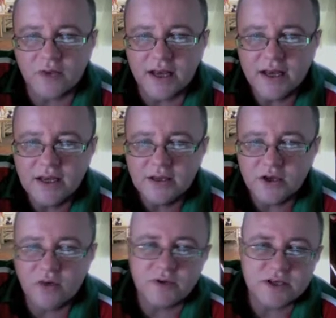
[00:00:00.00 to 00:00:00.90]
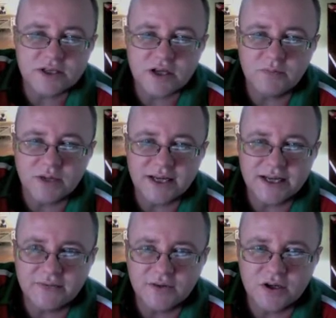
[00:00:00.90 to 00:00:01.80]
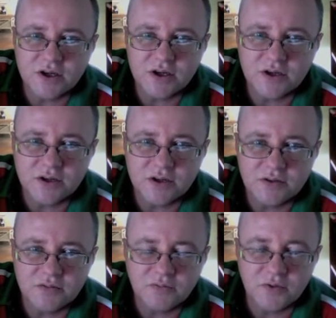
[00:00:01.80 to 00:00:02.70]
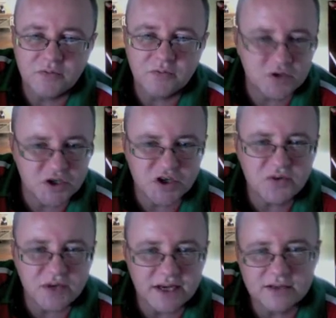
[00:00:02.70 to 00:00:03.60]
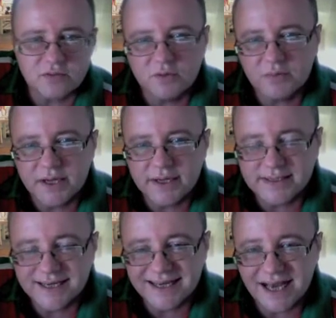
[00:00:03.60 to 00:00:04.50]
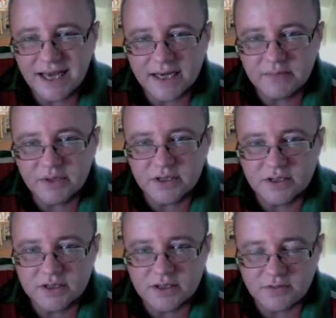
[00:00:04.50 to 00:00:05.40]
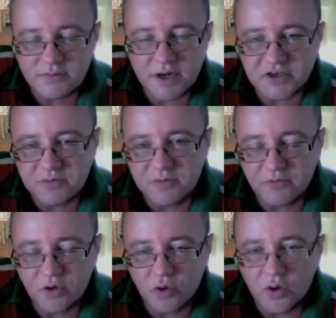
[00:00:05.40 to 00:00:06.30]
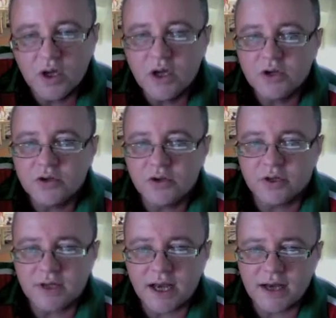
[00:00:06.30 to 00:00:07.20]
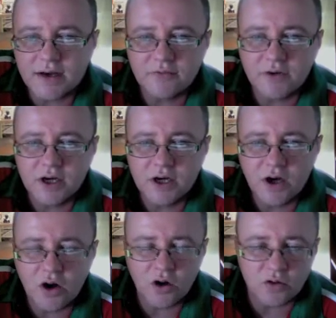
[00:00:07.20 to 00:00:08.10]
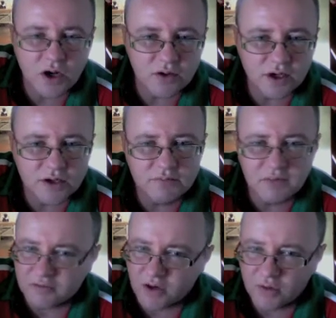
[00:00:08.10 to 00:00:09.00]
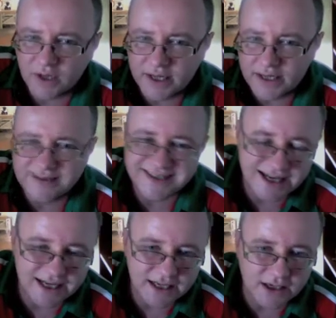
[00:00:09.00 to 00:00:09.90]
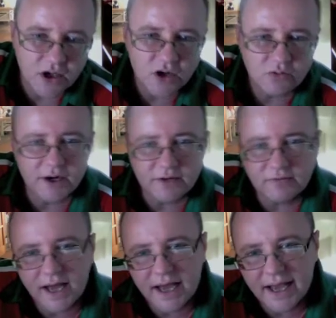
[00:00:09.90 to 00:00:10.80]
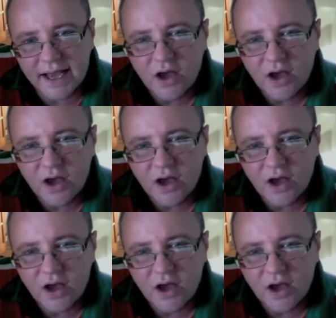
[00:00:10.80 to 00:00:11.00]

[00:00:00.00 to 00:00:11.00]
there. The obvious company to do this would be TNA, because as I've mentioned before, you could have Hulk Hogan, Mick Foley, Sting, Ric Flair,